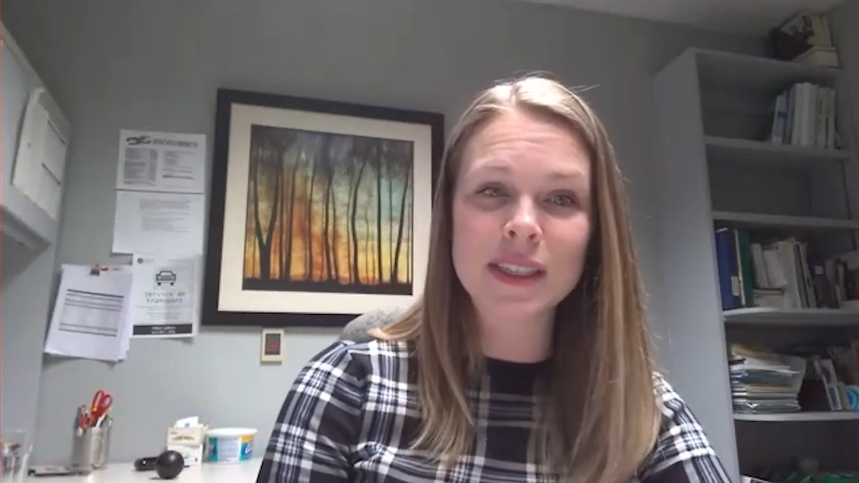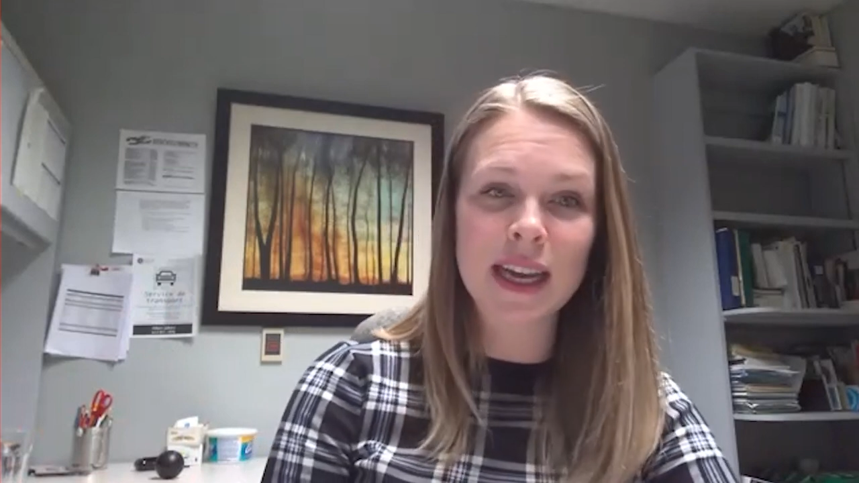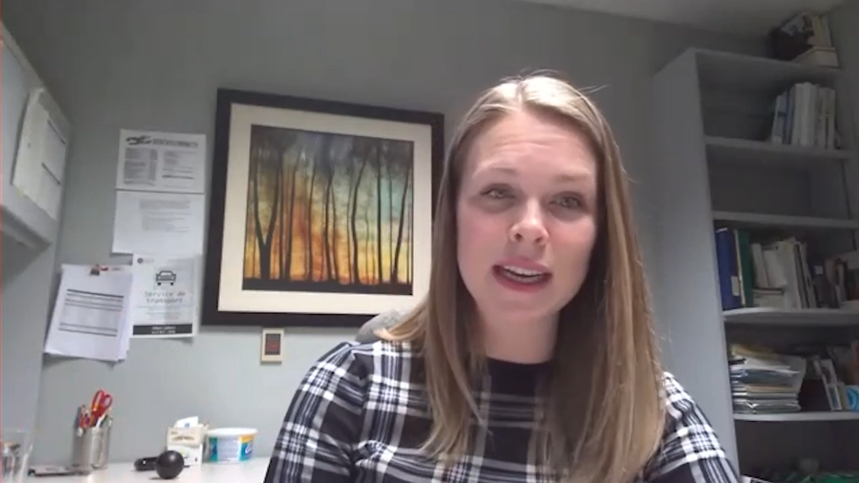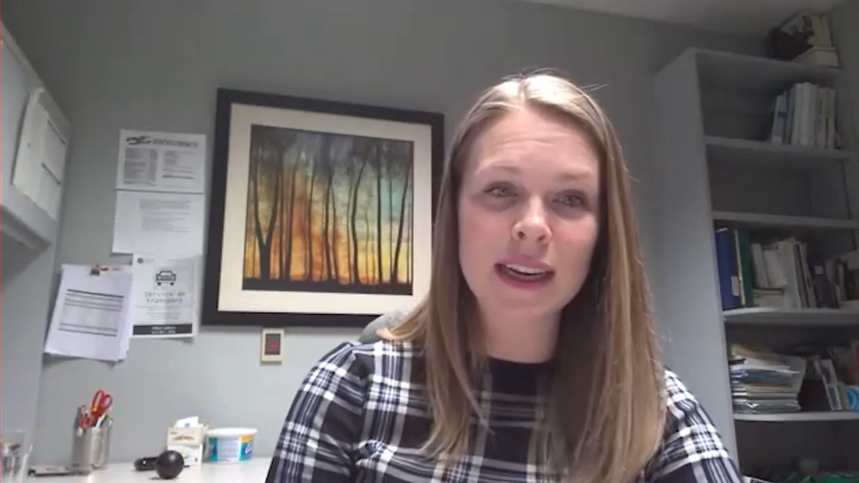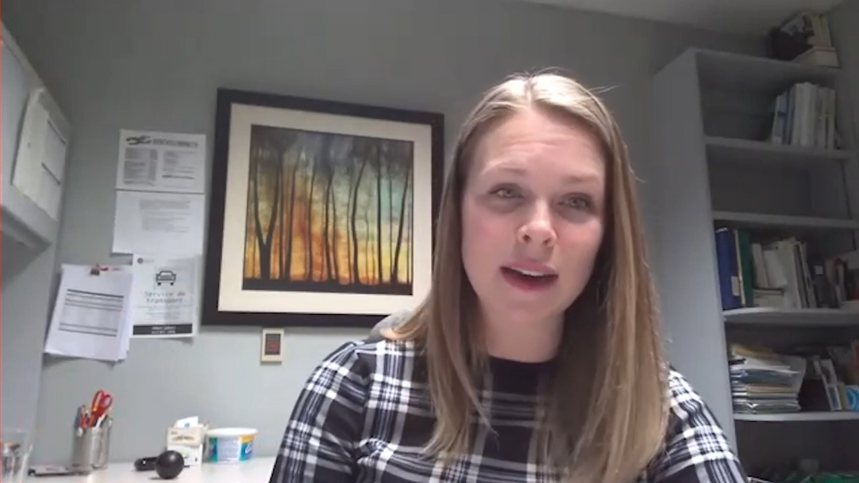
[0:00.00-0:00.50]

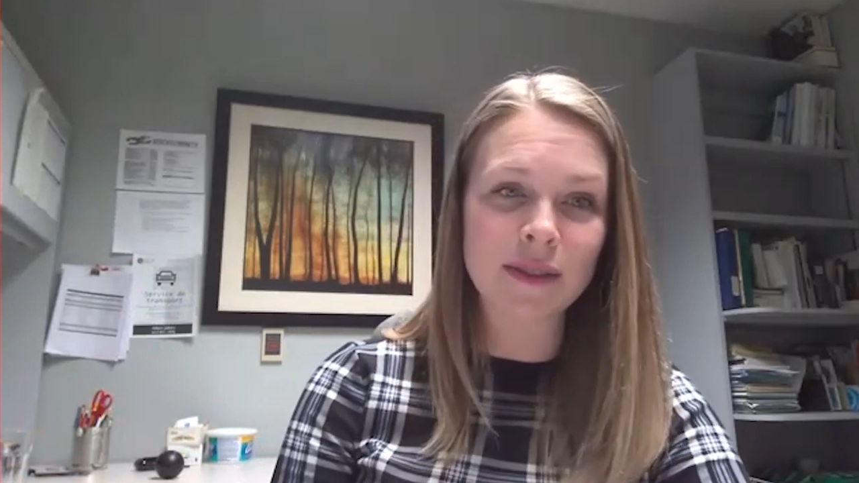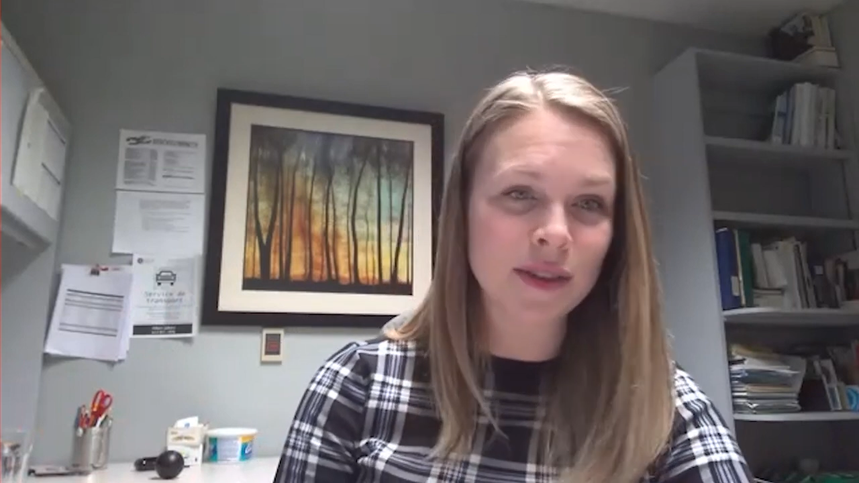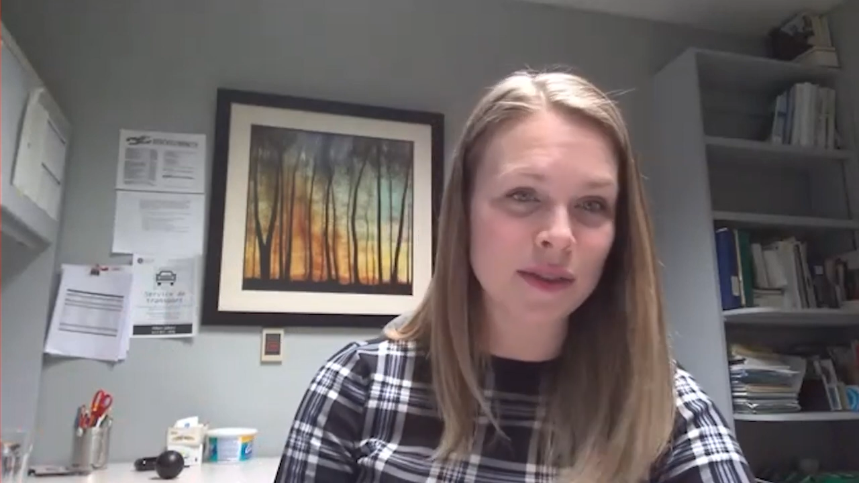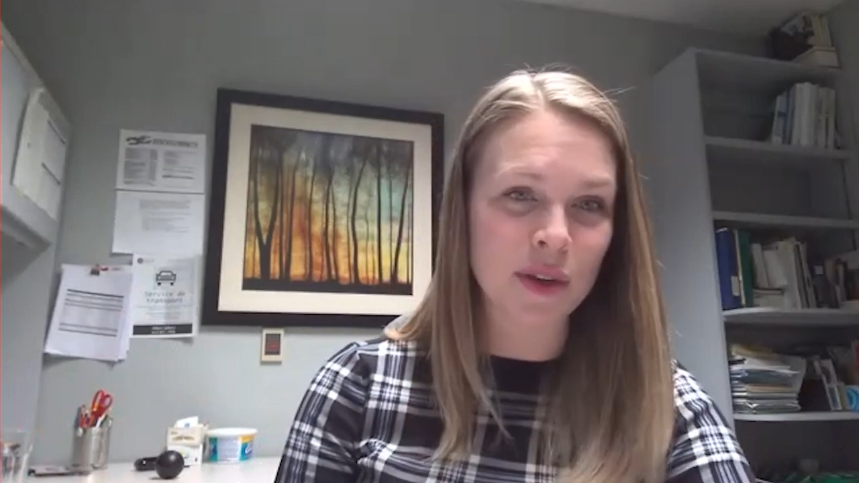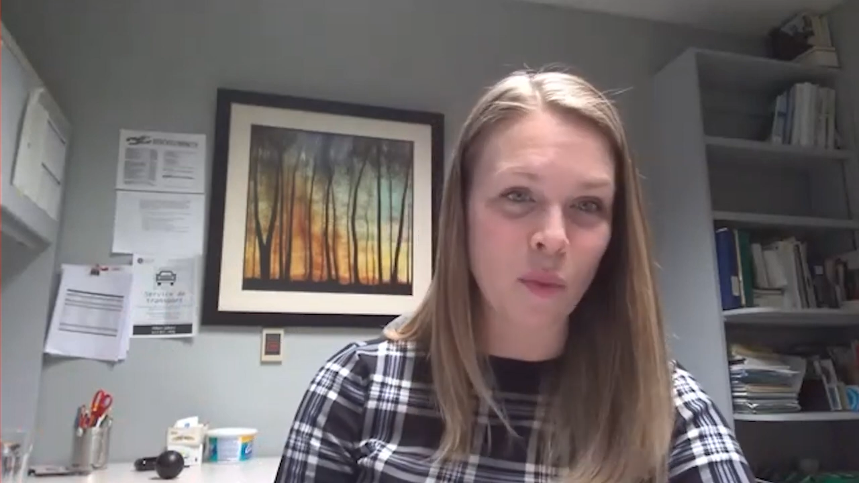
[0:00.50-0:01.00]
10
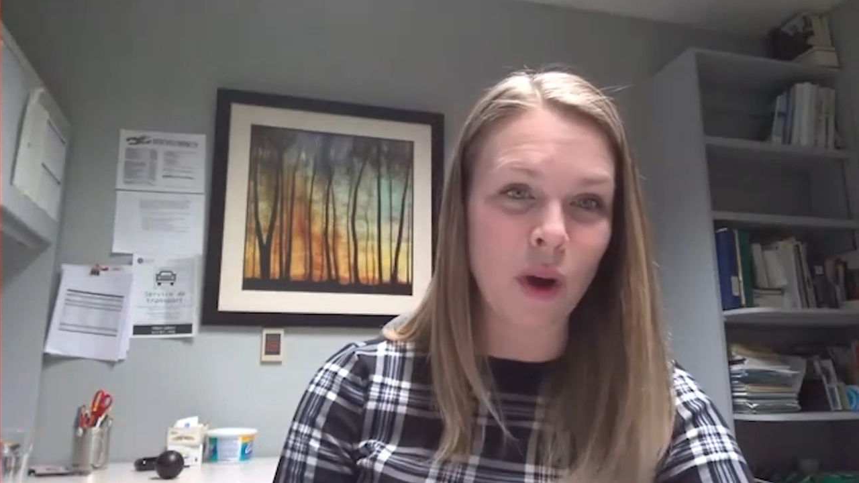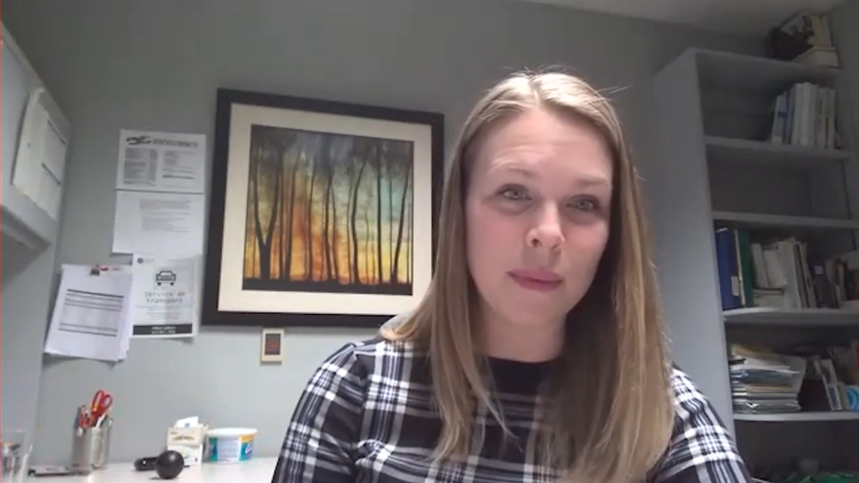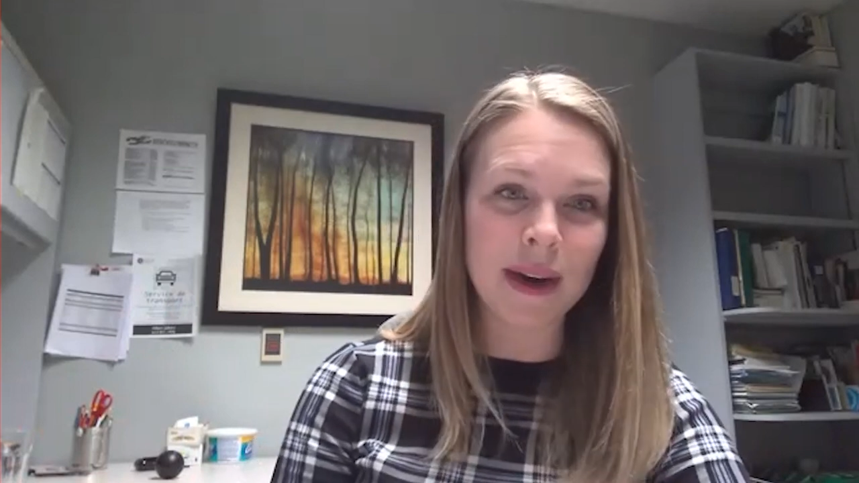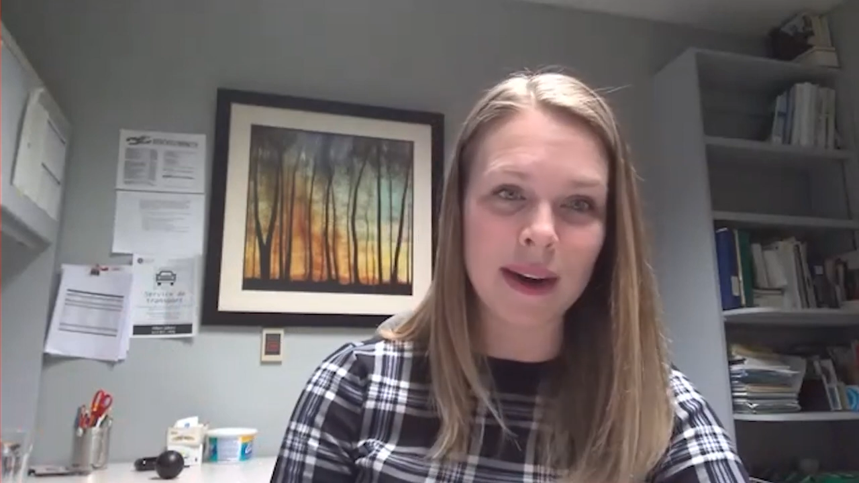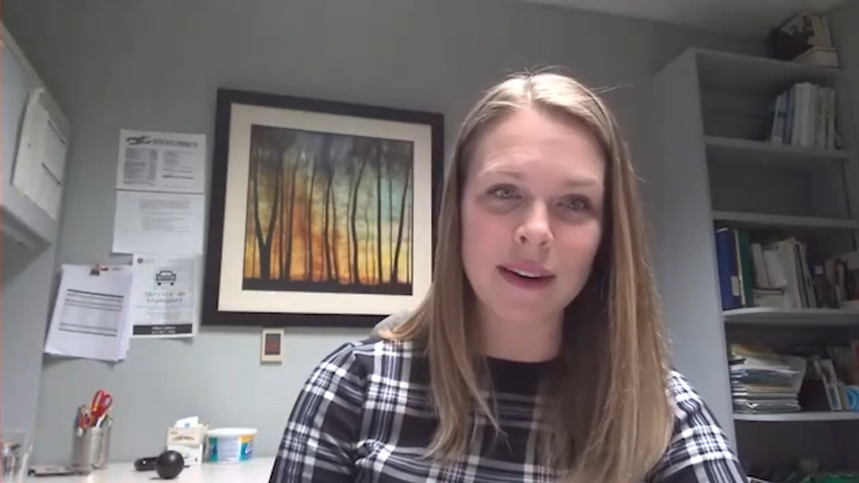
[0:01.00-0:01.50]
counselors and
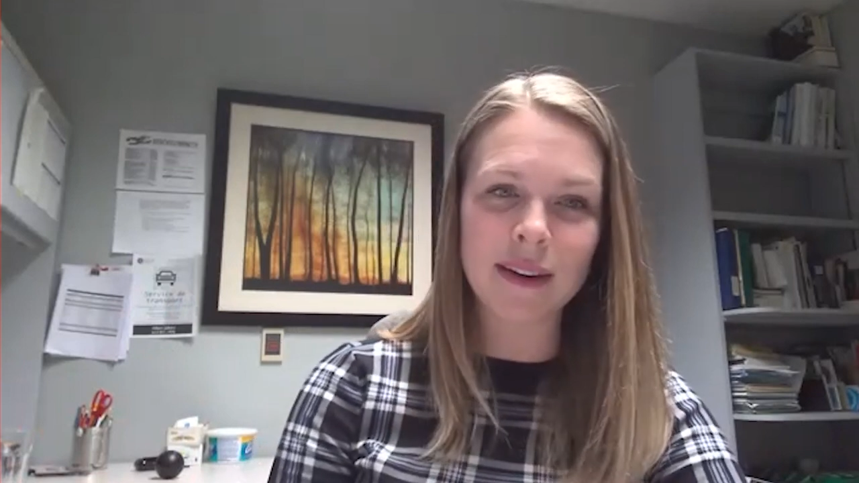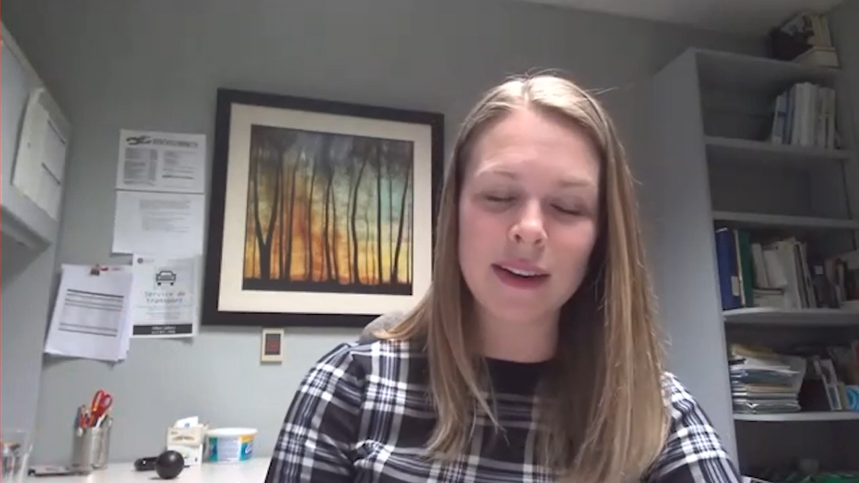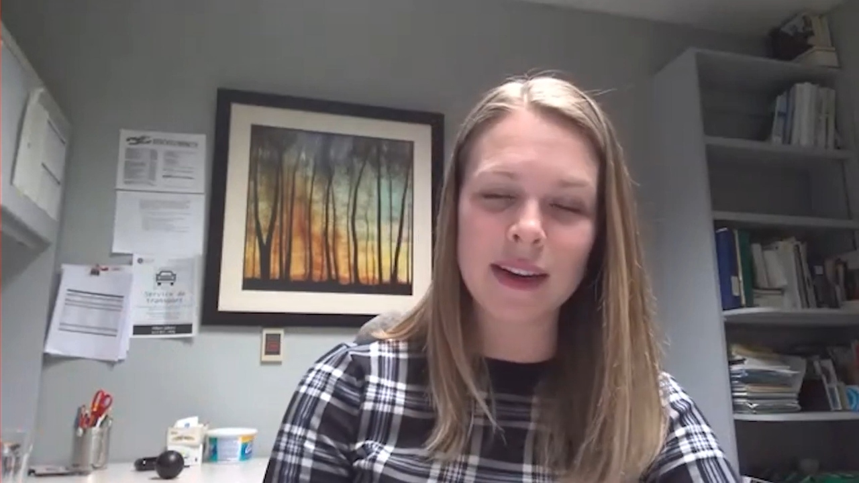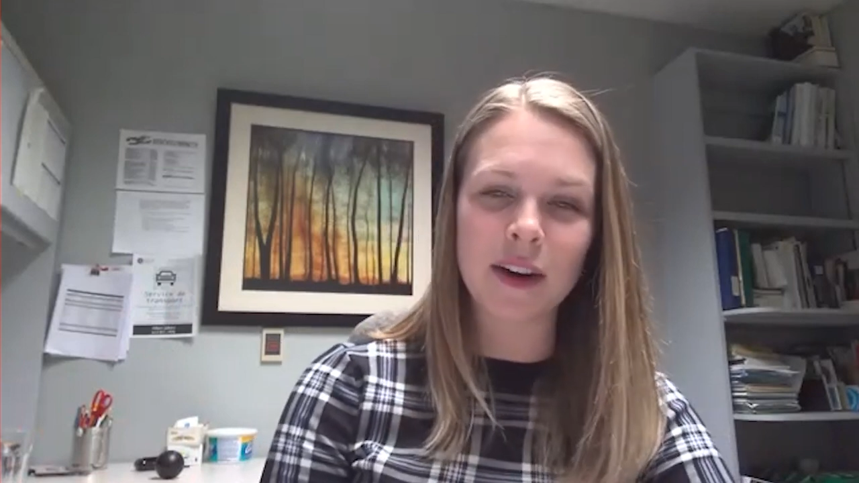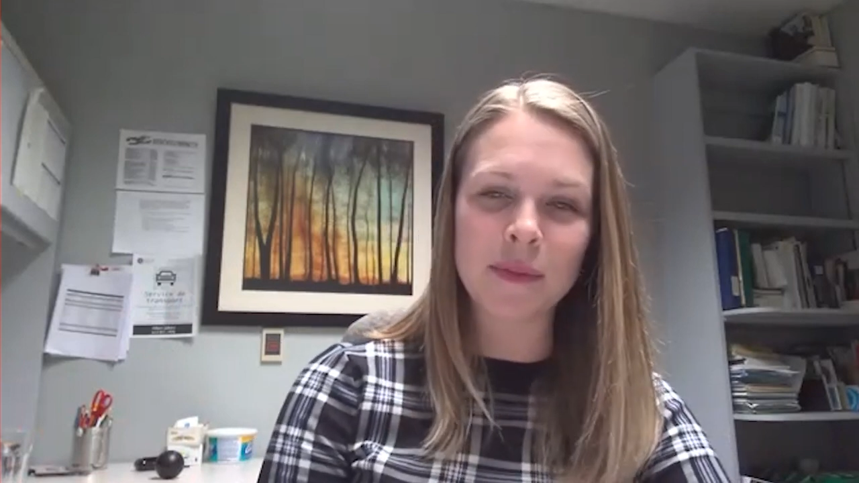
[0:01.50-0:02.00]
one mayor in our